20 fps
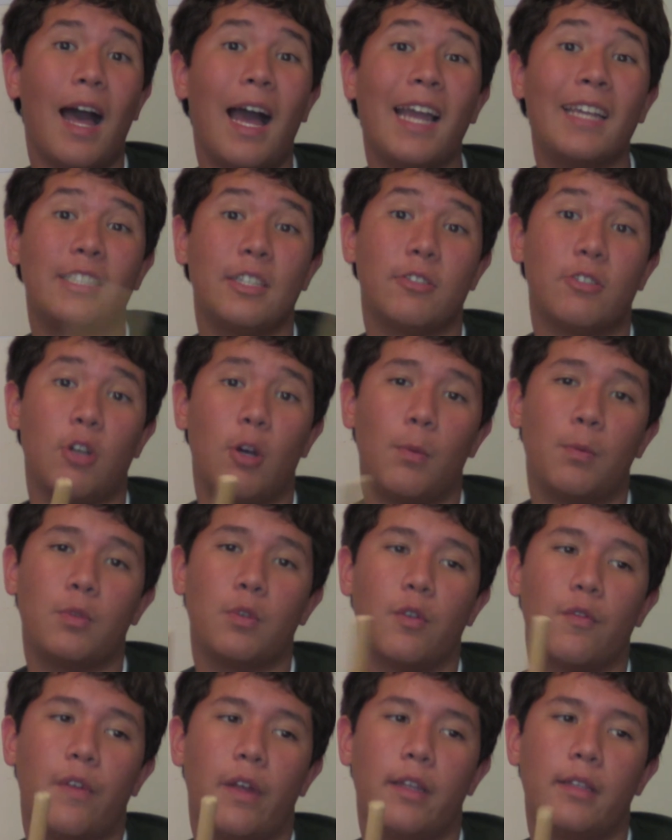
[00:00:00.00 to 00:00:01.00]
isotopes
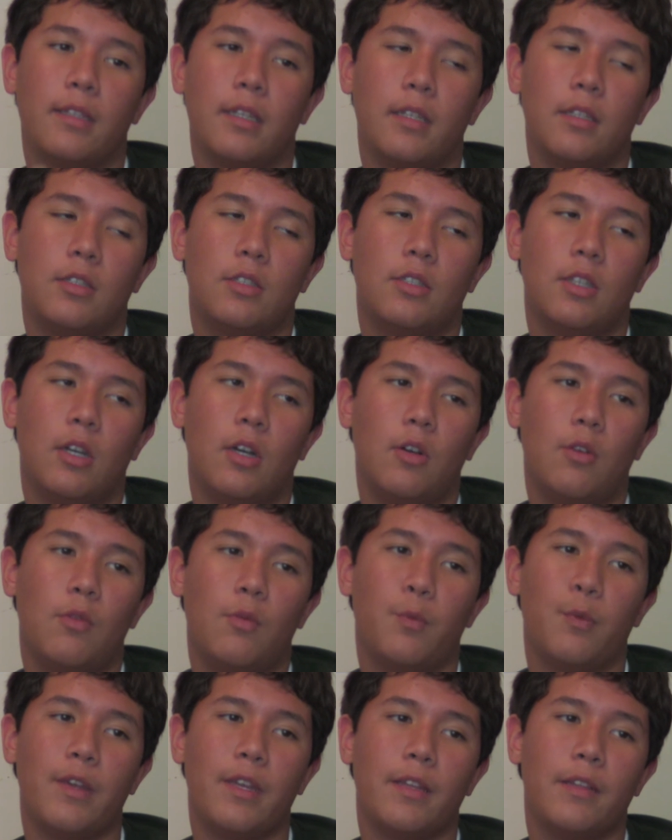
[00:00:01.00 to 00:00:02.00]
were invented, so
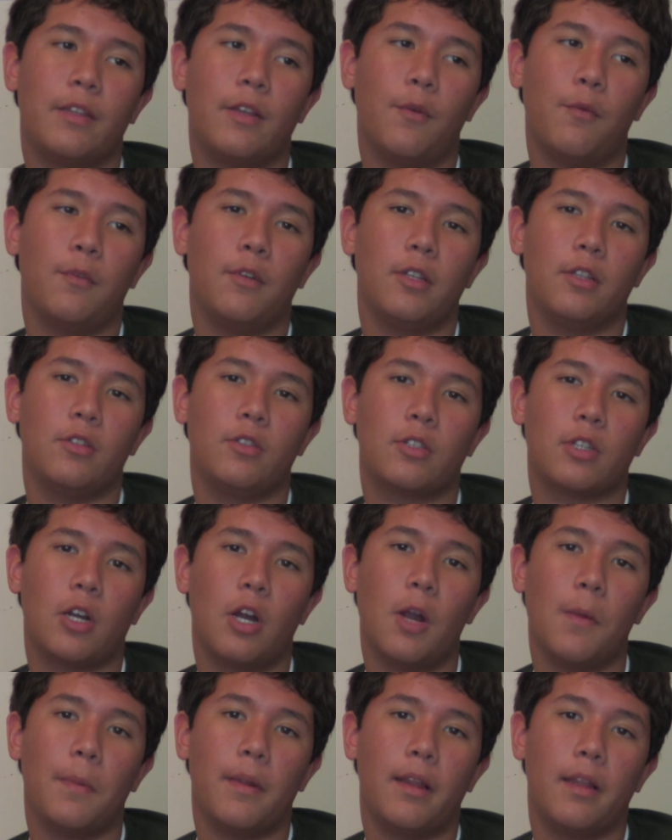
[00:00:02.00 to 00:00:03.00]
we don't really use
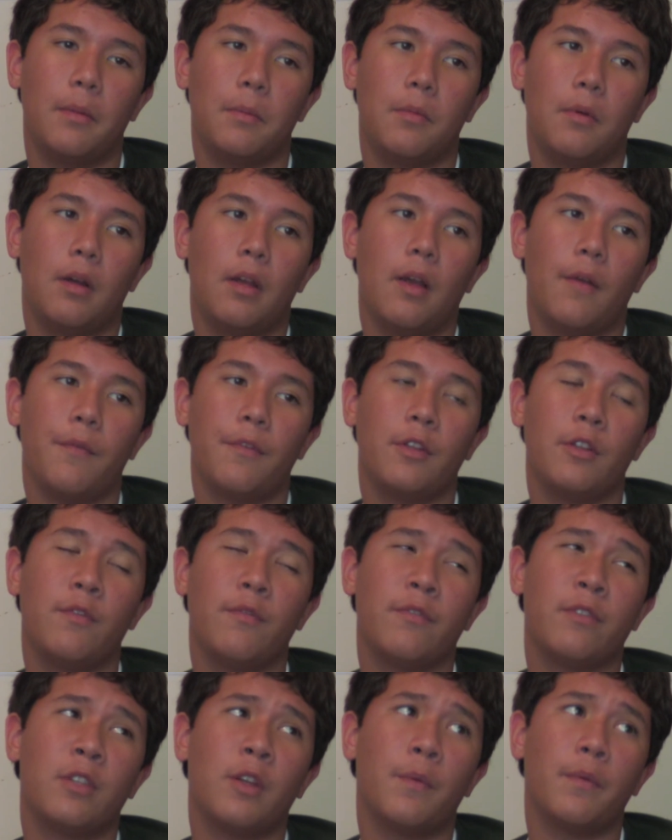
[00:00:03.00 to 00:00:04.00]
carbon, we
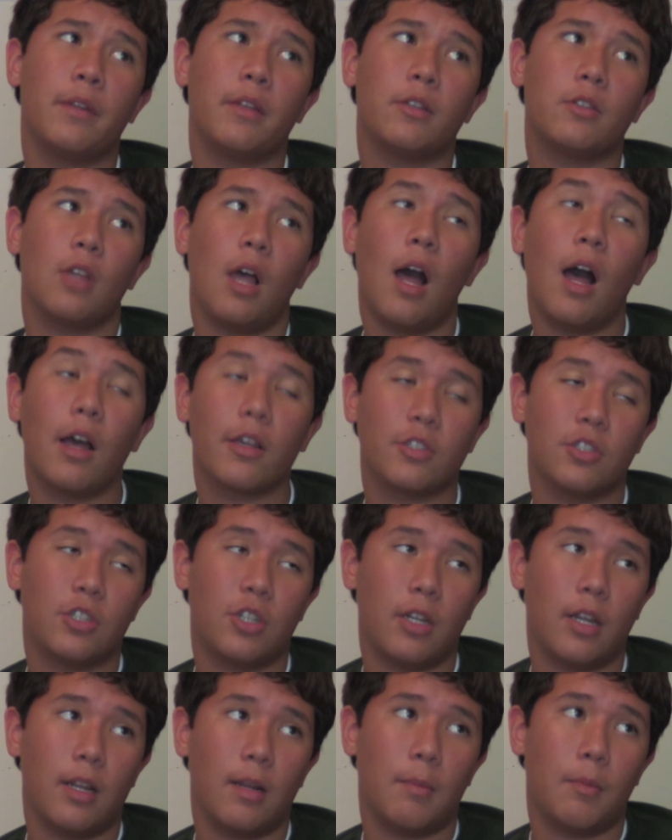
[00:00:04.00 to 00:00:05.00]
don't really use
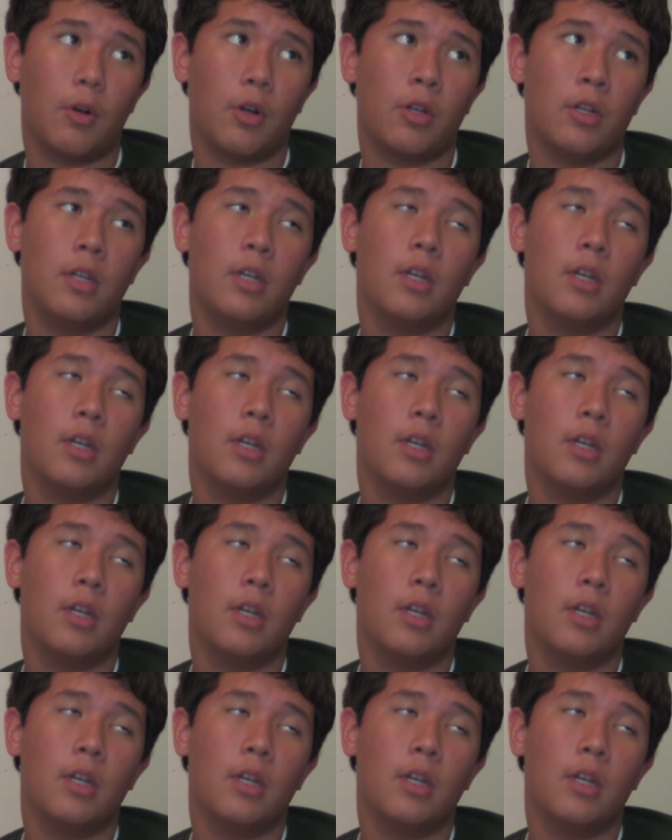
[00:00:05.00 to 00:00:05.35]
oxygen anymore.